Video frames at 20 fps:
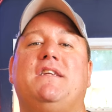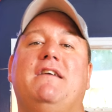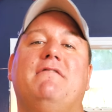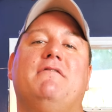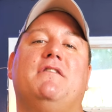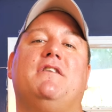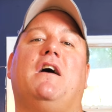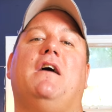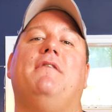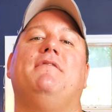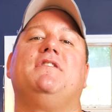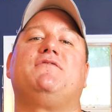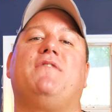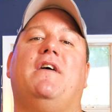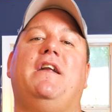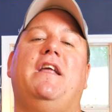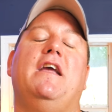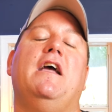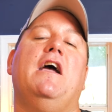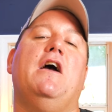here at Divers
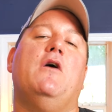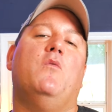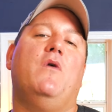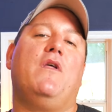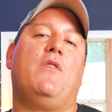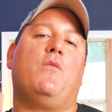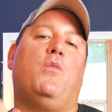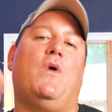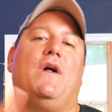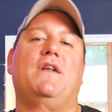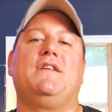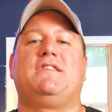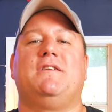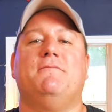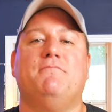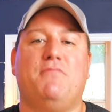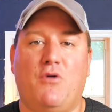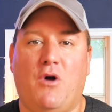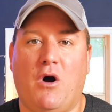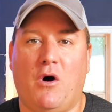Ready with one
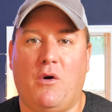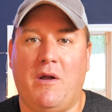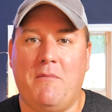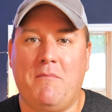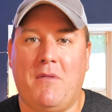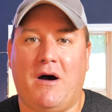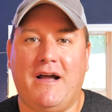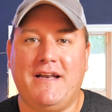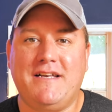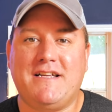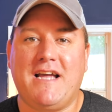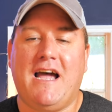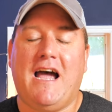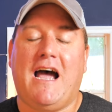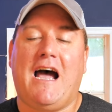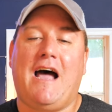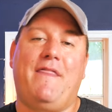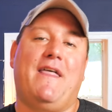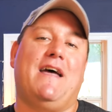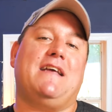simple goal in mind,
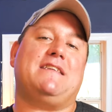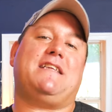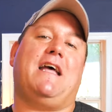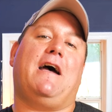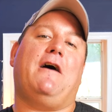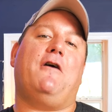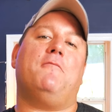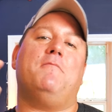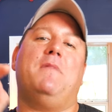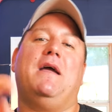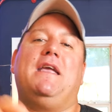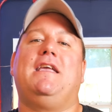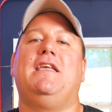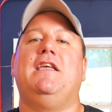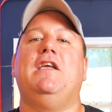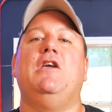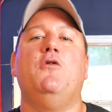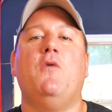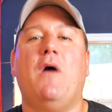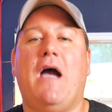and that's to help make
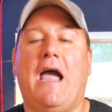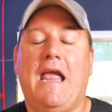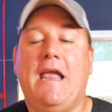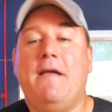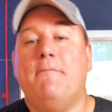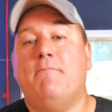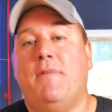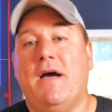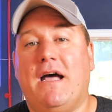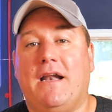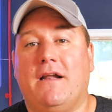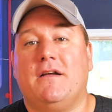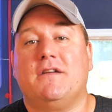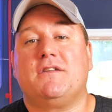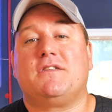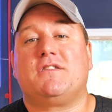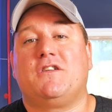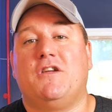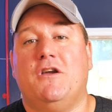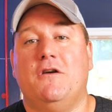you a better
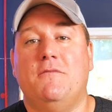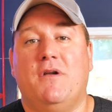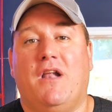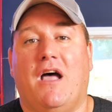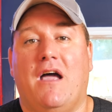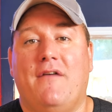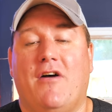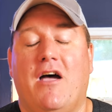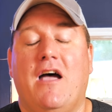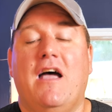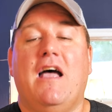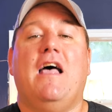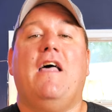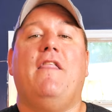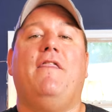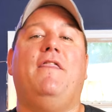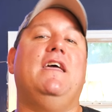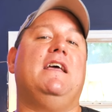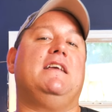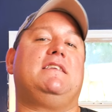scuba diver.
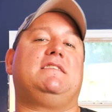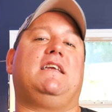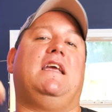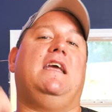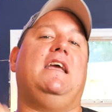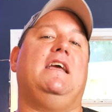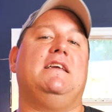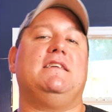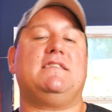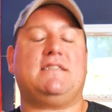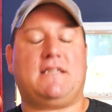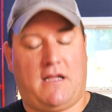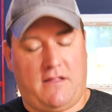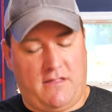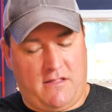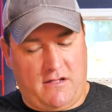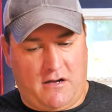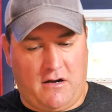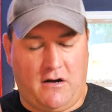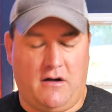This is
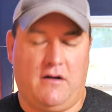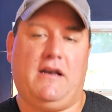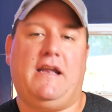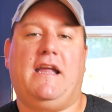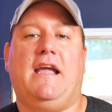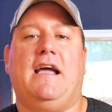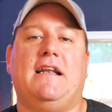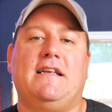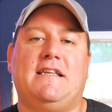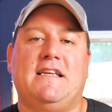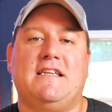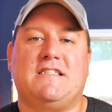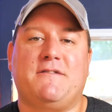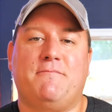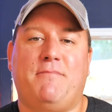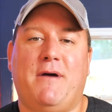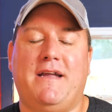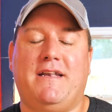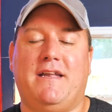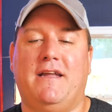the hotly
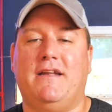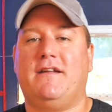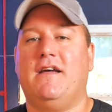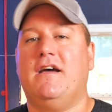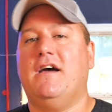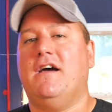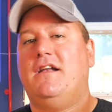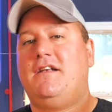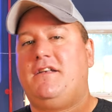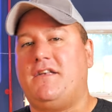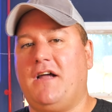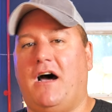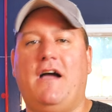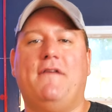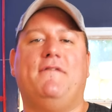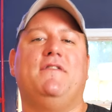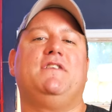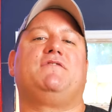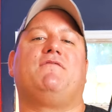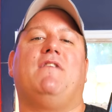anticipated
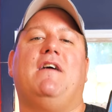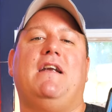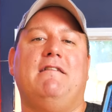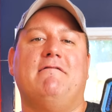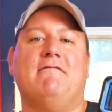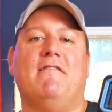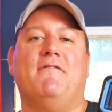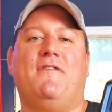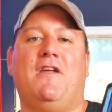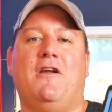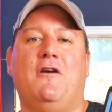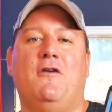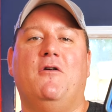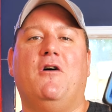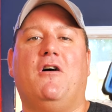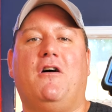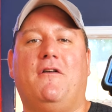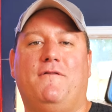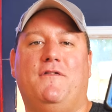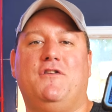Divers Ready
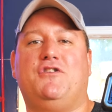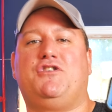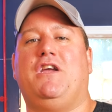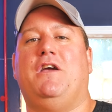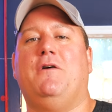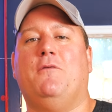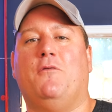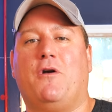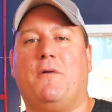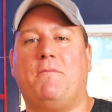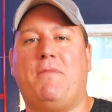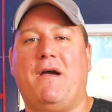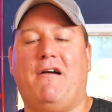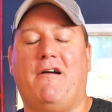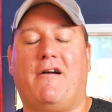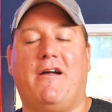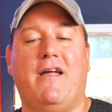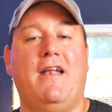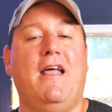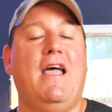review of the Shearwater
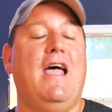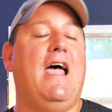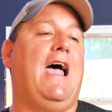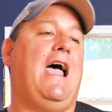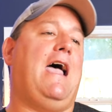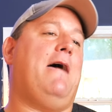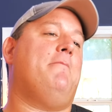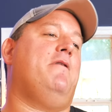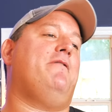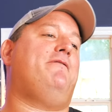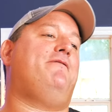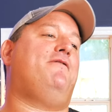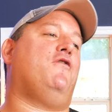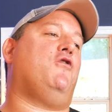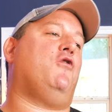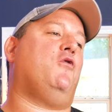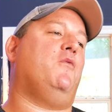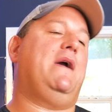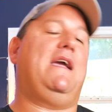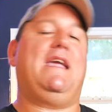Peregrine. And
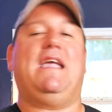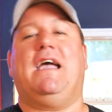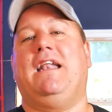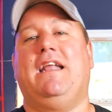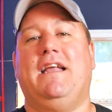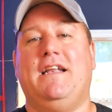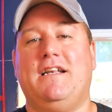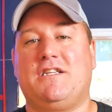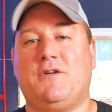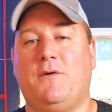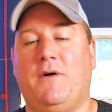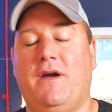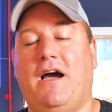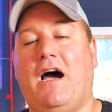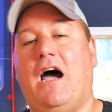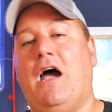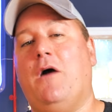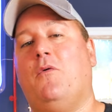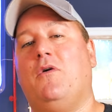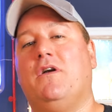before we get into
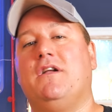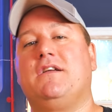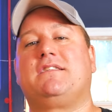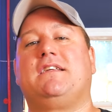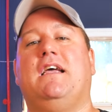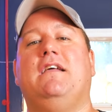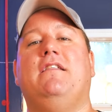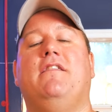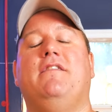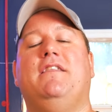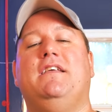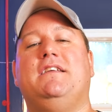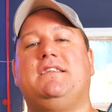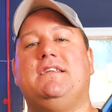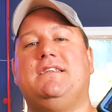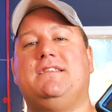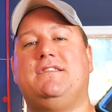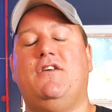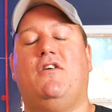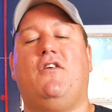it, I want to say that this
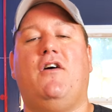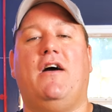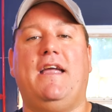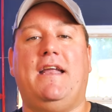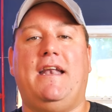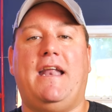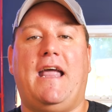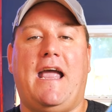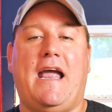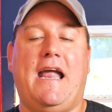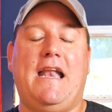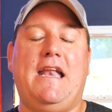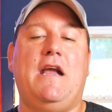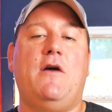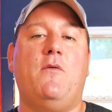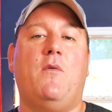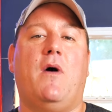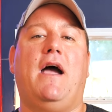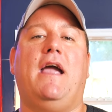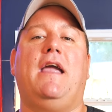is not in
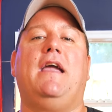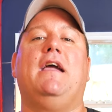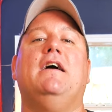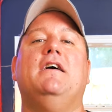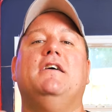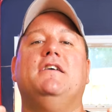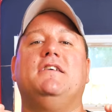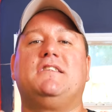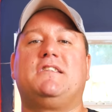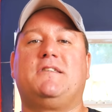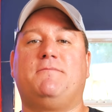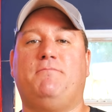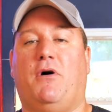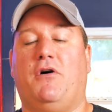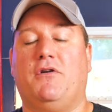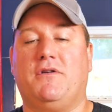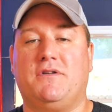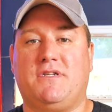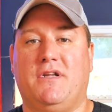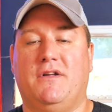any way
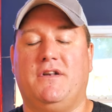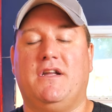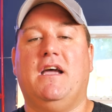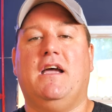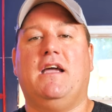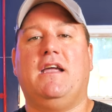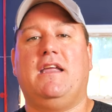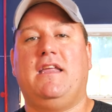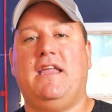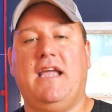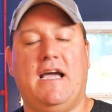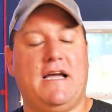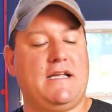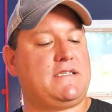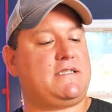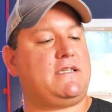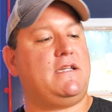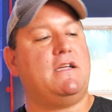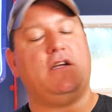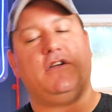sponsored.
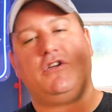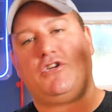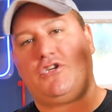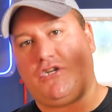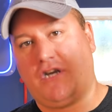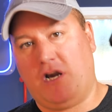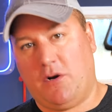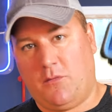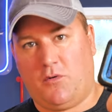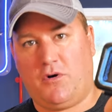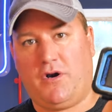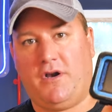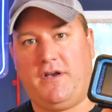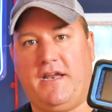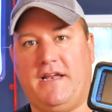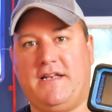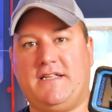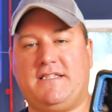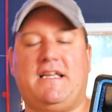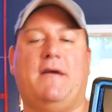Yes, Shearwater
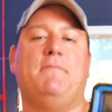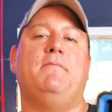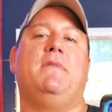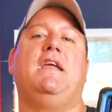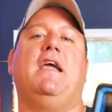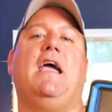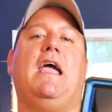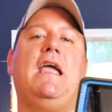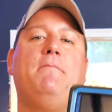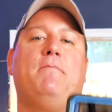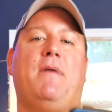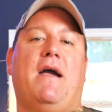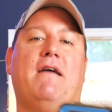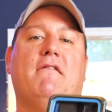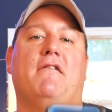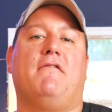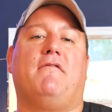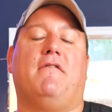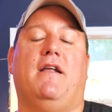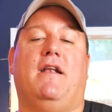did send me a
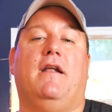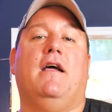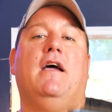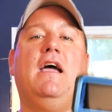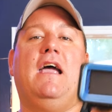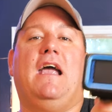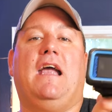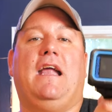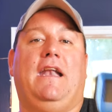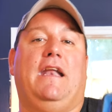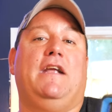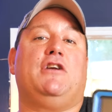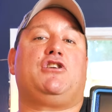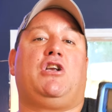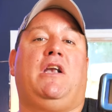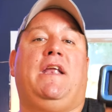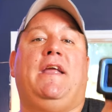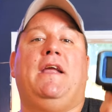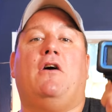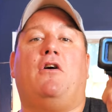Peregrine,
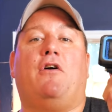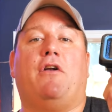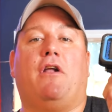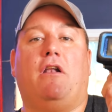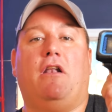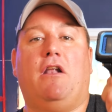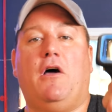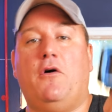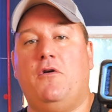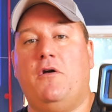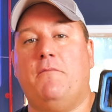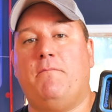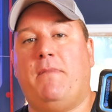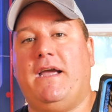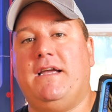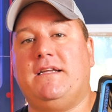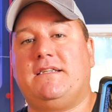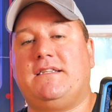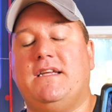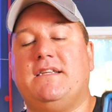initially on a loaner
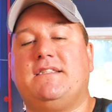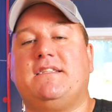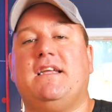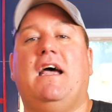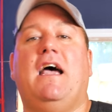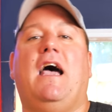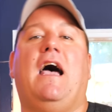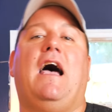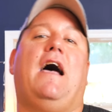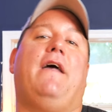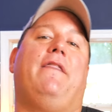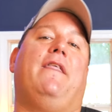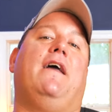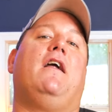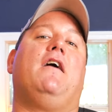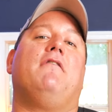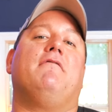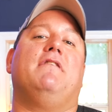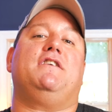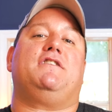basis, and then
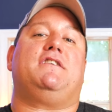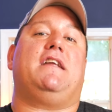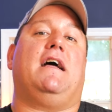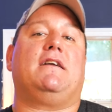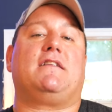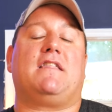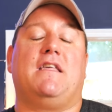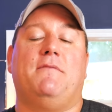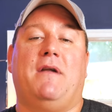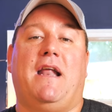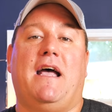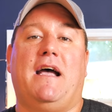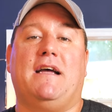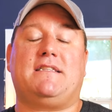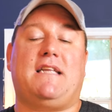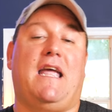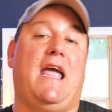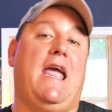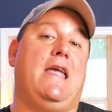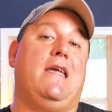I reached out to them and
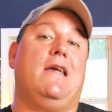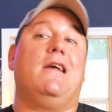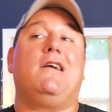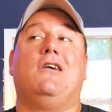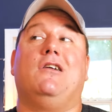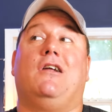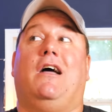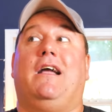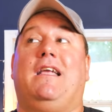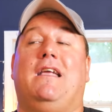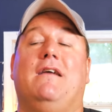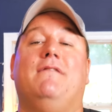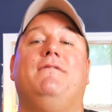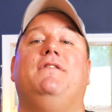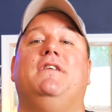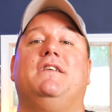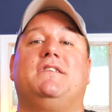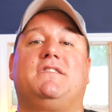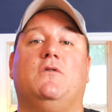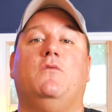asked, hey, could I give
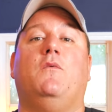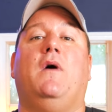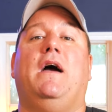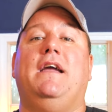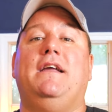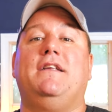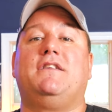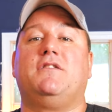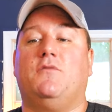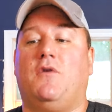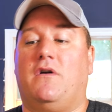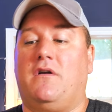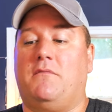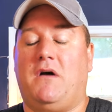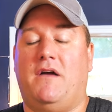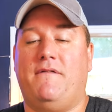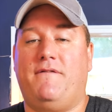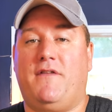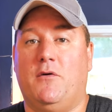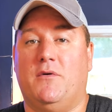this away to one of
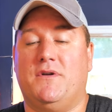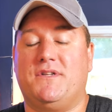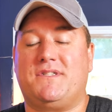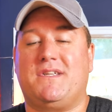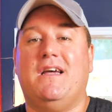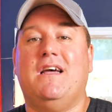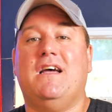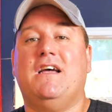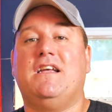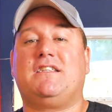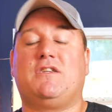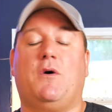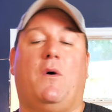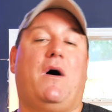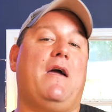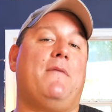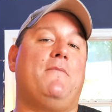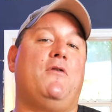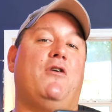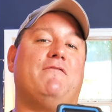my viewers? So
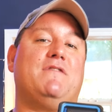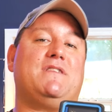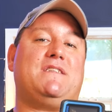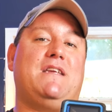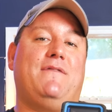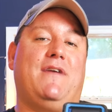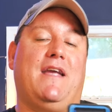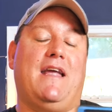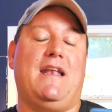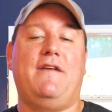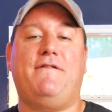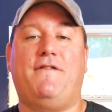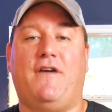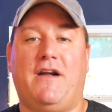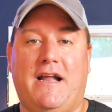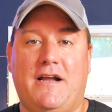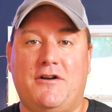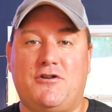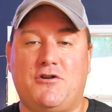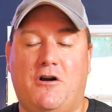I am not receiving any
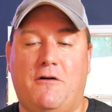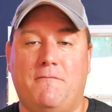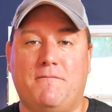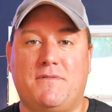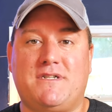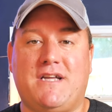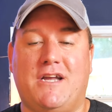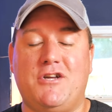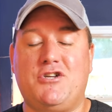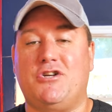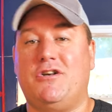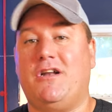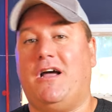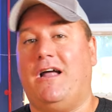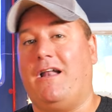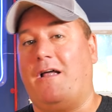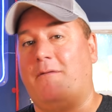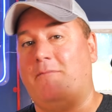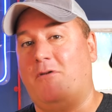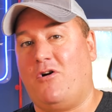financial compensation,
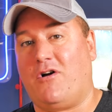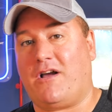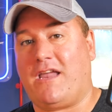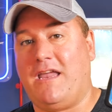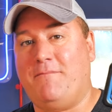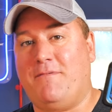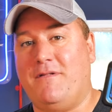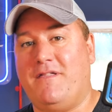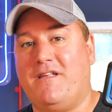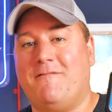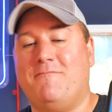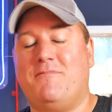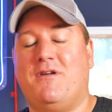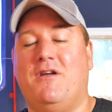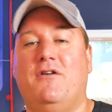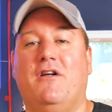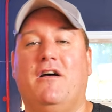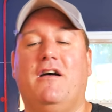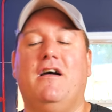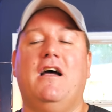and I'm not keeping the
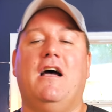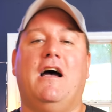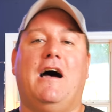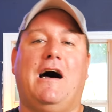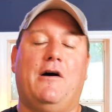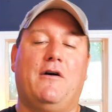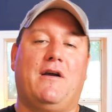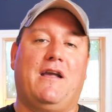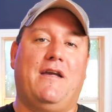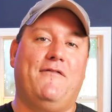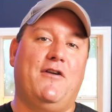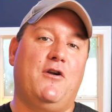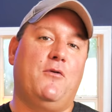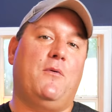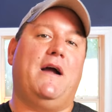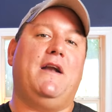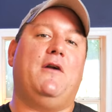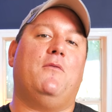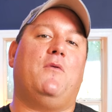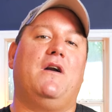computer. I'll give it
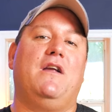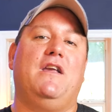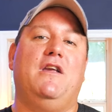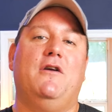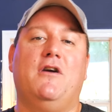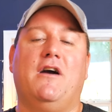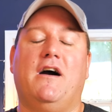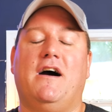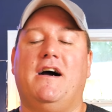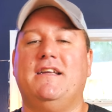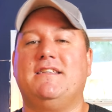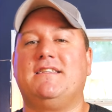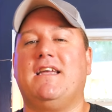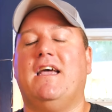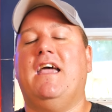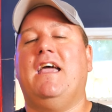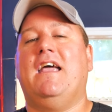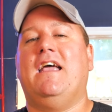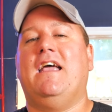away to one of you guys.